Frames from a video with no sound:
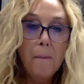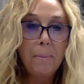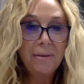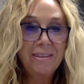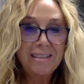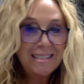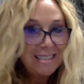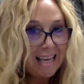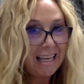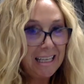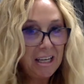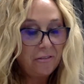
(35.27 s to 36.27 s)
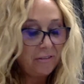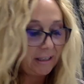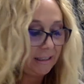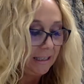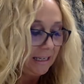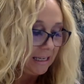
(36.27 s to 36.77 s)
but the setting of
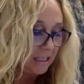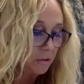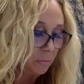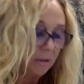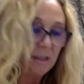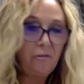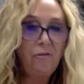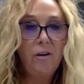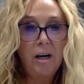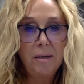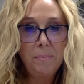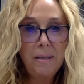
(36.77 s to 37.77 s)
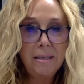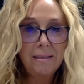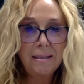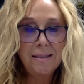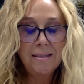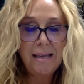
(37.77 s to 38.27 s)
it is really fun because
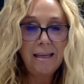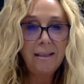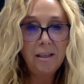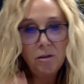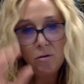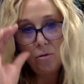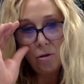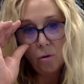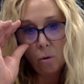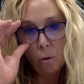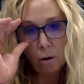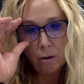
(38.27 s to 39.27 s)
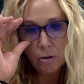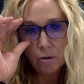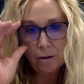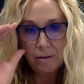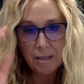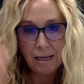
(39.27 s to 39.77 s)
it's set in New York
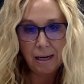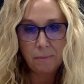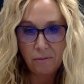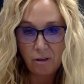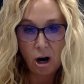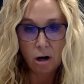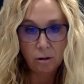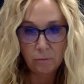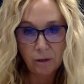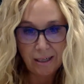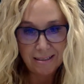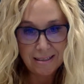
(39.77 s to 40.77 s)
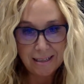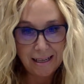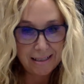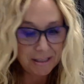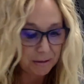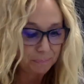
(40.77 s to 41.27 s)
during the time of the Harlem
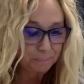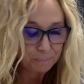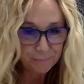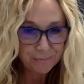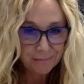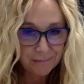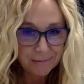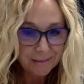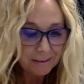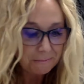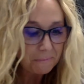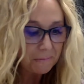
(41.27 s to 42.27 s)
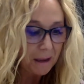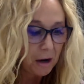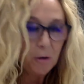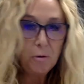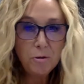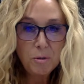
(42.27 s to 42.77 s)
Renaissance.
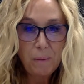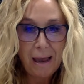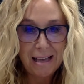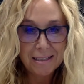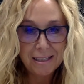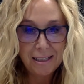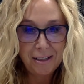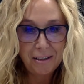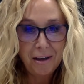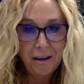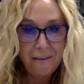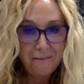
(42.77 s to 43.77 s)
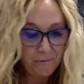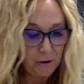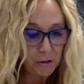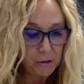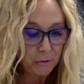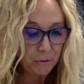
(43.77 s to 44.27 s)
Who's Passing
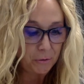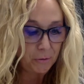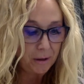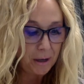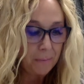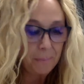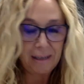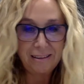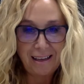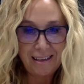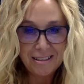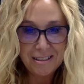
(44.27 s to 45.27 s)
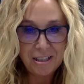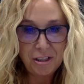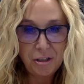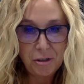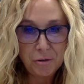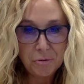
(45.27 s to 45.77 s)
for Who by Langston
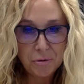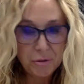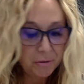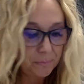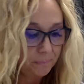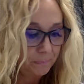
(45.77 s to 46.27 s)
Hughes.